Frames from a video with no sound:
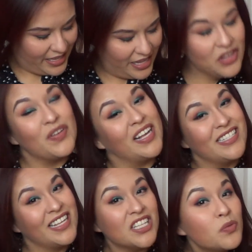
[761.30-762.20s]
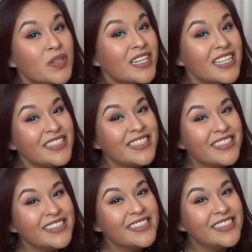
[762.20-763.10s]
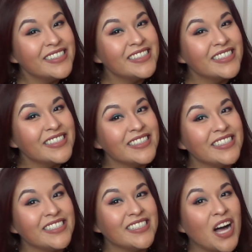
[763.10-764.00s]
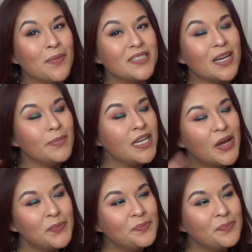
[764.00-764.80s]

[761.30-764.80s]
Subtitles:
Can you guys guess what it is? Comment down below.